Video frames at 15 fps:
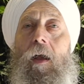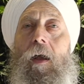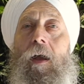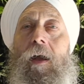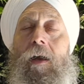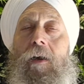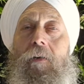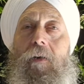
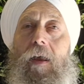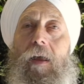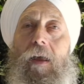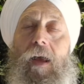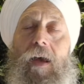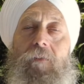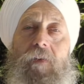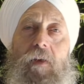And
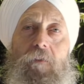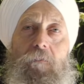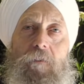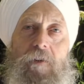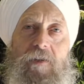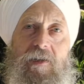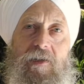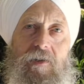having
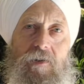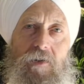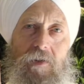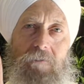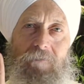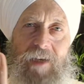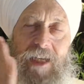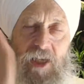first
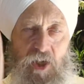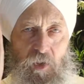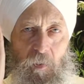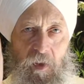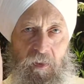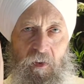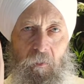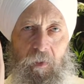hit you
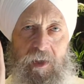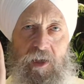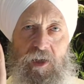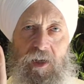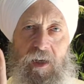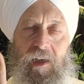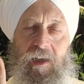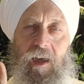on the one
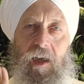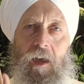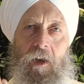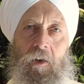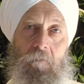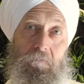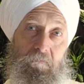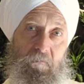cheek
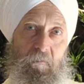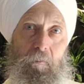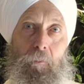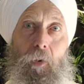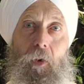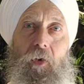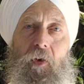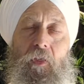and
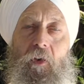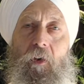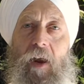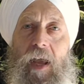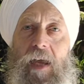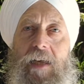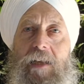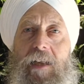broken their
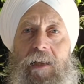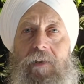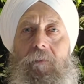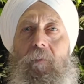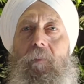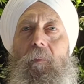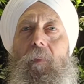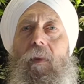hand,
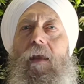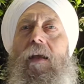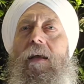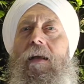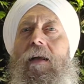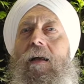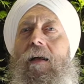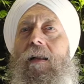
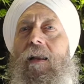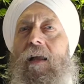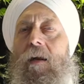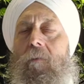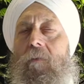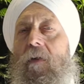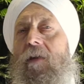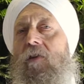let
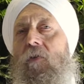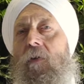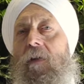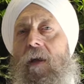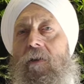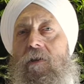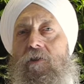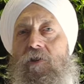them hit you on the
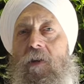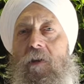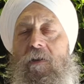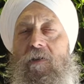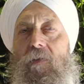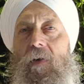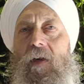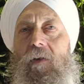other cheek
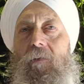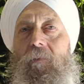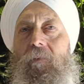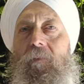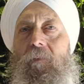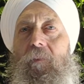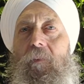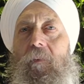as well
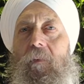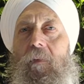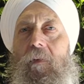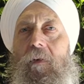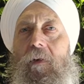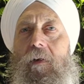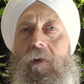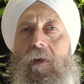
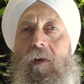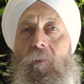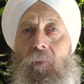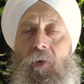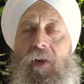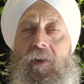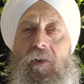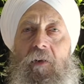and
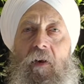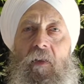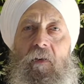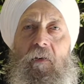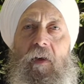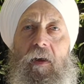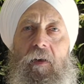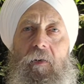break their other
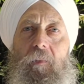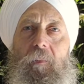hand.